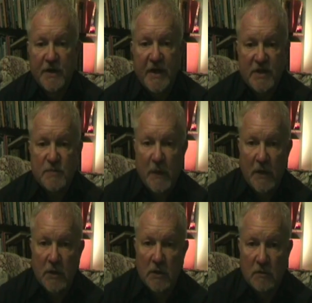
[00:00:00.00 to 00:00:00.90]
gas
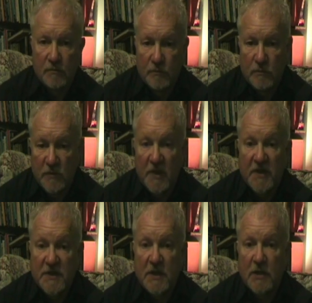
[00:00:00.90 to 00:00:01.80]
pedal,
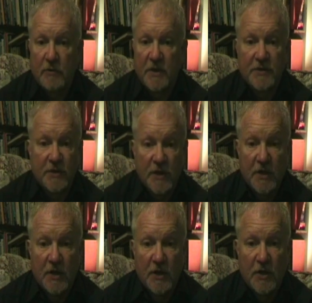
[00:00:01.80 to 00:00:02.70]
the accelerator,
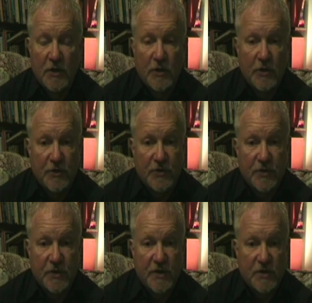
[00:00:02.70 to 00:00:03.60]
that
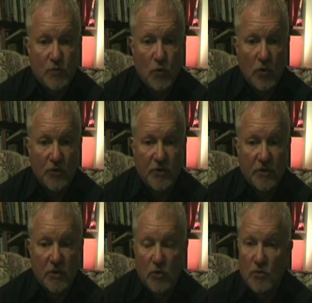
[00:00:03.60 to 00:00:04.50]
is what
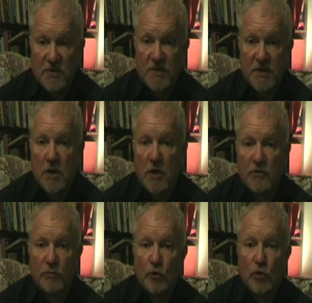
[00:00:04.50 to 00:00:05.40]
causes the
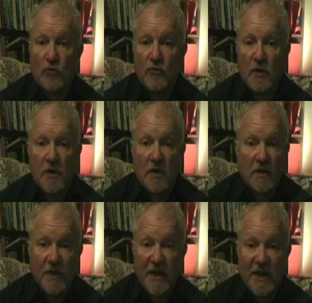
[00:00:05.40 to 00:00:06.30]
car to move.
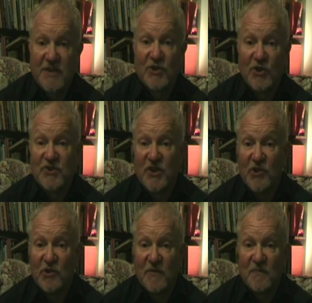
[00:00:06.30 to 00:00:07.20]
That is not
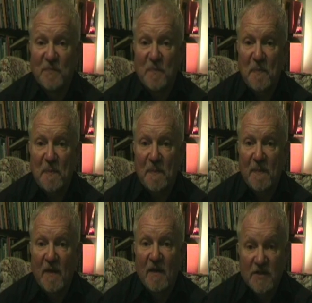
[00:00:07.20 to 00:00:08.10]
so.
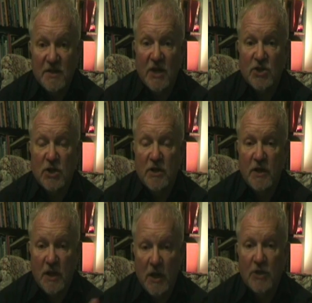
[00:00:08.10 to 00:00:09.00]
It's actually
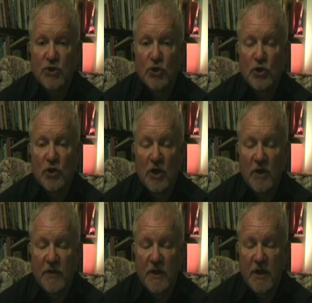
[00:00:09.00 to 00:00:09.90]
the clutch and
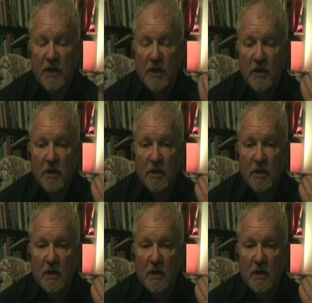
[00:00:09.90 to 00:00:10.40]
the